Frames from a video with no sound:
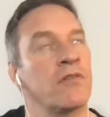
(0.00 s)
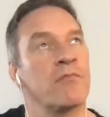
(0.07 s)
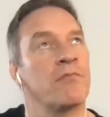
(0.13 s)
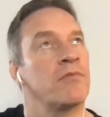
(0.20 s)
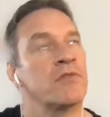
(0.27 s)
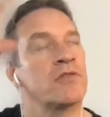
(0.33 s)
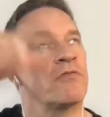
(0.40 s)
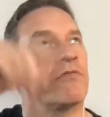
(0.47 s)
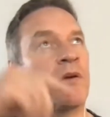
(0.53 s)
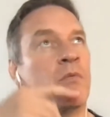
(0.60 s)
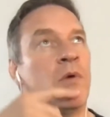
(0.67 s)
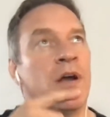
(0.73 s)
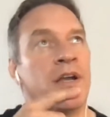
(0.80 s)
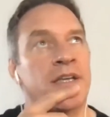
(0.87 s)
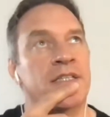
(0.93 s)
sort of
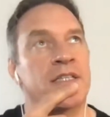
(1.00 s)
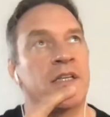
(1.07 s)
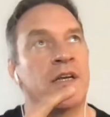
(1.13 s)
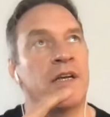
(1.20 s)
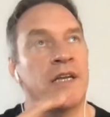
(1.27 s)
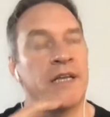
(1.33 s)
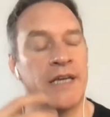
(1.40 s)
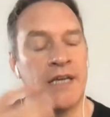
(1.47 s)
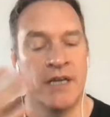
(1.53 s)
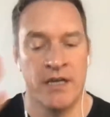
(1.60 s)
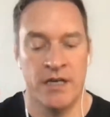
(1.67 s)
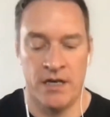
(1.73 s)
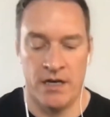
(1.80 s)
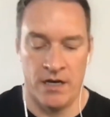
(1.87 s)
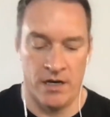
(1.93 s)
rewinding slightly,
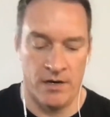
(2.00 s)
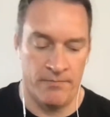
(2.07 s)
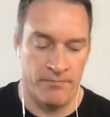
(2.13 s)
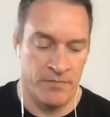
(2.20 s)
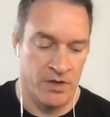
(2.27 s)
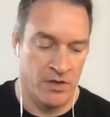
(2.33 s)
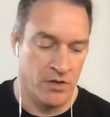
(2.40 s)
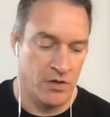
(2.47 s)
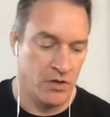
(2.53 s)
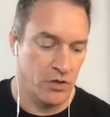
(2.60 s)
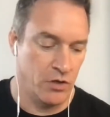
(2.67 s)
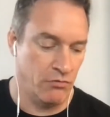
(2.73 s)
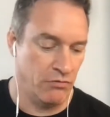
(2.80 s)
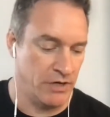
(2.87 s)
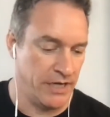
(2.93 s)
um,
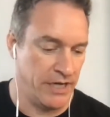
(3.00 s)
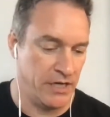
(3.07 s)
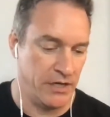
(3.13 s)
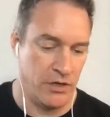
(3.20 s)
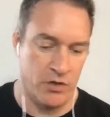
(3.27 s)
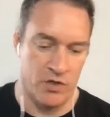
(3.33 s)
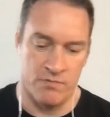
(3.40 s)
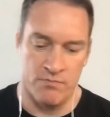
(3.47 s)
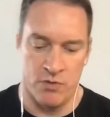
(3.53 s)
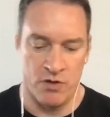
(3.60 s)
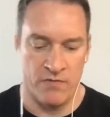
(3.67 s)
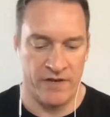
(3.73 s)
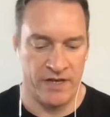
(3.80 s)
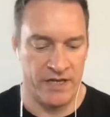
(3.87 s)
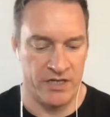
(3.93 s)
you're a leader who's
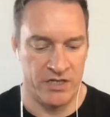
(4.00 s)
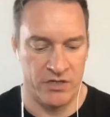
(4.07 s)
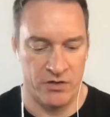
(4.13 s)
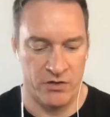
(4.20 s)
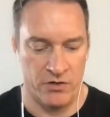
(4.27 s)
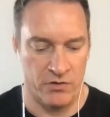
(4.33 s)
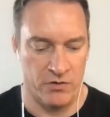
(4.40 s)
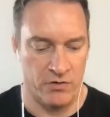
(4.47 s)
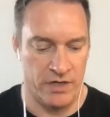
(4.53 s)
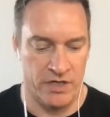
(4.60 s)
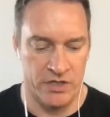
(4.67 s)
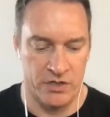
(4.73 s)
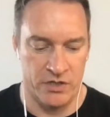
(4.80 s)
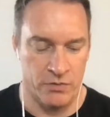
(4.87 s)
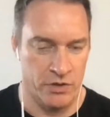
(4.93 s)
moving into
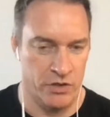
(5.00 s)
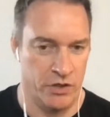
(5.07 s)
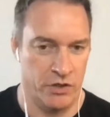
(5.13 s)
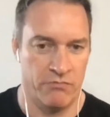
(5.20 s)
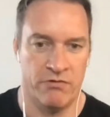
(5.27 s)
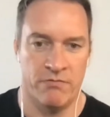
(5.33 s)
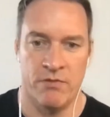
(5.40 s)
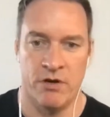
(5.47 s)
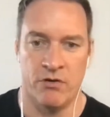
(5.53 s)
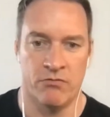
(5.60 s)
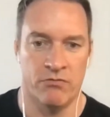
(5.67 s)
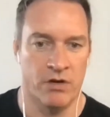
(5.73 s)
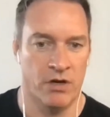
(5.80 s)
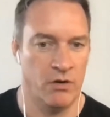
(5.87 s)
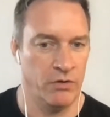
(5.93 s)
into a new remote
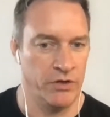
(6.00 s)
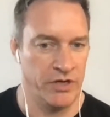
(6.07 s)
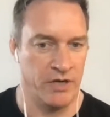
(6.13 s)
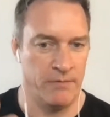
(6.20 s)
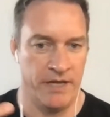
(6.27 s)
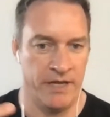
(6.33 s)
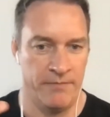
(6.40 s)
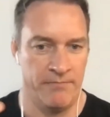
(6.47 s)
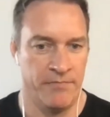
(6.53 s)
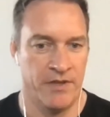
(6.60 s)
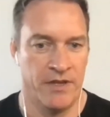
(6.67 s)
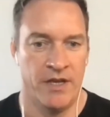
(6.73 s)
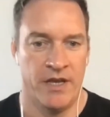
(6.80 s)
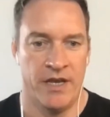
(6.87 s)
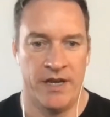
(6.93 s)
role. You're going to be
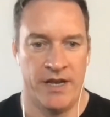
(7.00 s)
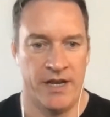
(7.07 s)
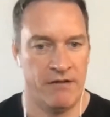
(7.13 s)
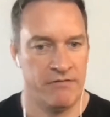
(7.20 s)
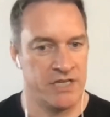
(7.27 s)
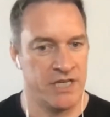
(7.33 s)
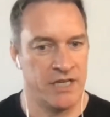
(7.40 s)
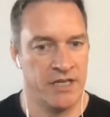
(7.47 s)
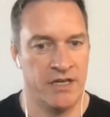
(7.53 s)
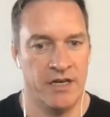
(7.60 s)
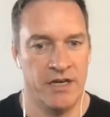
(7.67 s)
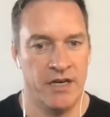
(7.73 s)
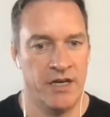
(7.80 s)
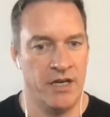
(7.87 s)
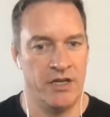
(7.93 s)
inheriting
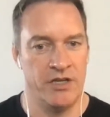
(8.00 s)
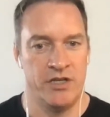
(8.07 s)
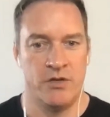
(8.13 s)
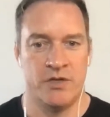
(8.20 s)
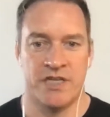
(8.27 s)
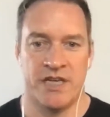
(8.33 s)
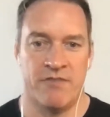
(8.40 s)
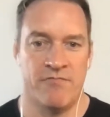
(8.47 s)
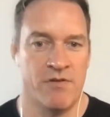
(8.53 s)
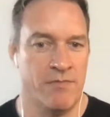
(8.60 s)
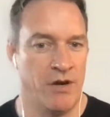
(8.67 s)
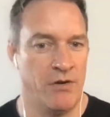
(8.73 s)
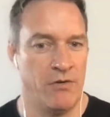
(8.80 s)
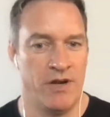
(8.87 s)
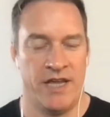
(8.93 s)
a, a new team
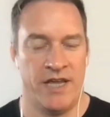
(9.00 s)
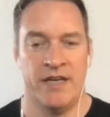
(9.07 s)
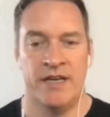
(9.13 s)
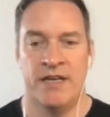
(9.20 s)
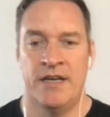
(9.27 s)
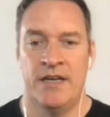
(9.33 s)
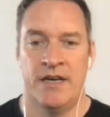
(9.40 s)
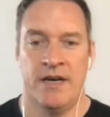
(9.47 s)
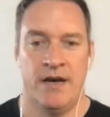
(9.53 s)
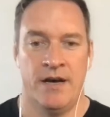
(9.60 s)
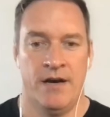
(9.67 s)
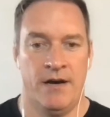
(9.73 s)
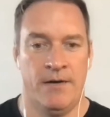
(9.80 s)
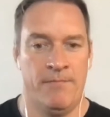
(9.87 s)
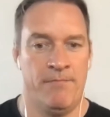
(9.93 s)
remotely.
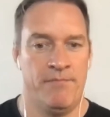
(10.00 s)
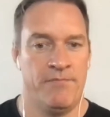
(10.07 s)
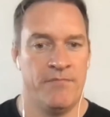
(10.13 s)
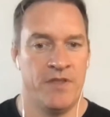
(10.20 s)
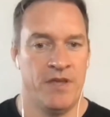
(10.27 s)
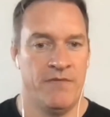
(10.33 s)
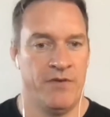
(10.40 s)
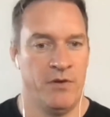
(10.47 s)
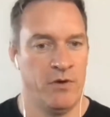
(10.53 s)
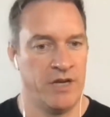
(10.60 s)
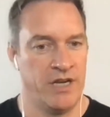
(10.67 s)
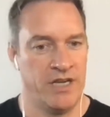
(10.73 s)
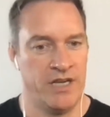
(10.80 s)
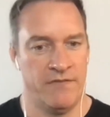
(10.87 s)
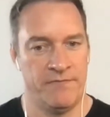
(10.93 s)
Um, if you were going
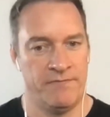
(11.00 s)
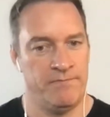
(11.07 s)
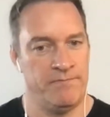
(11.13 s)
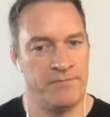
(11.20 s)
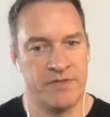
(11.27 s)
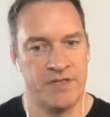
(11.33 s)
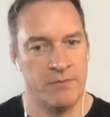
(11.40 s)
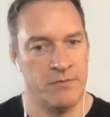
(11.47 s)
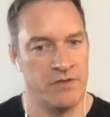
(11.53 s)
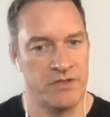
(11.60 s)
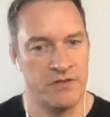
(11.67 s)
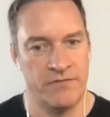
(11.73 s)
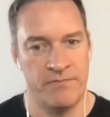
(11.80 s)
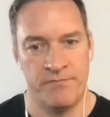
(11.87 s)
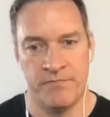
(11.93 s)
to give someone
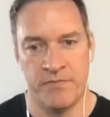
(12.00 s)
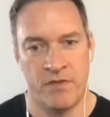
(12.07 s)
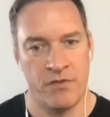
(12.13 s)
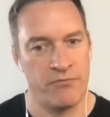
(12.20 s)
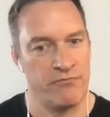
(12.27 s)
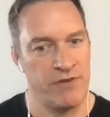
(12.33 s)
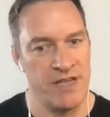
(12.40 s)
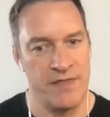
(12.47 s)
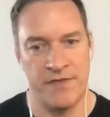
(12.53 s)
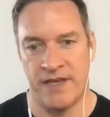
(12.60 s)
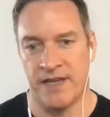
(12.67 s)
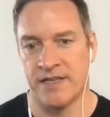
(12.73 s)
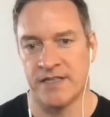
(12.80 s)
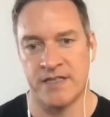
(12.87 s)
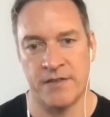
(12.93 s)
sort of three
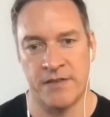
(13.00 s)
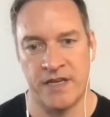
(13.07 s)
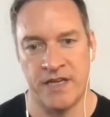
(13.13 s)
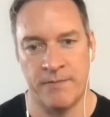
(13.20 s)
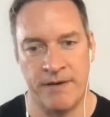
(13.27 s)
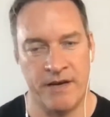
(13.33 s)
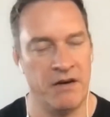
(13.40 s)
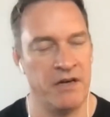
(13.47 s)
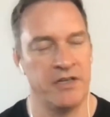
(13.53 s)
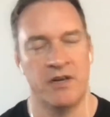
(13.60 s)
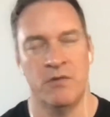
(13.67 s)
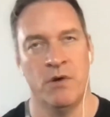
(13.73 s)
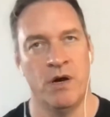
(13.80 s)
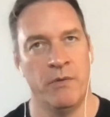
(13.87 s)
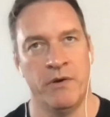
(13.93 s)
things to think about. I don't know
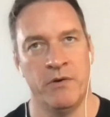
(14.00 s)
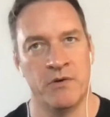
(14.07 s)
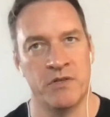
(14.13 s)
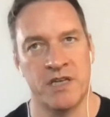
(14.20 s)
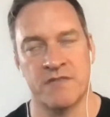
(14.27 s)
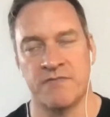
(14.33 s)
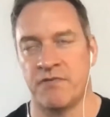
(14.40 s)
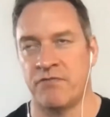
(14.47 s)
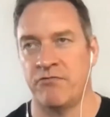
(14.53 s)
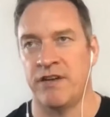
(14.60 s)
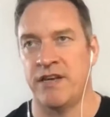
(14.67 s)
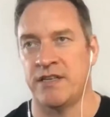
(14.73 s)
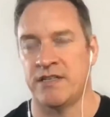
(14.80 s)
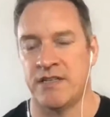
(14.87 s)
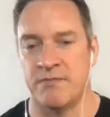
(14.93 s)
why we always ask for three.
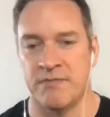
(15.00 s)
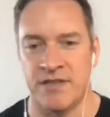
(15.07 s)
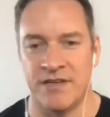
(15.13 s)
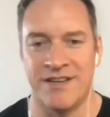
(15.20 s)
It seems a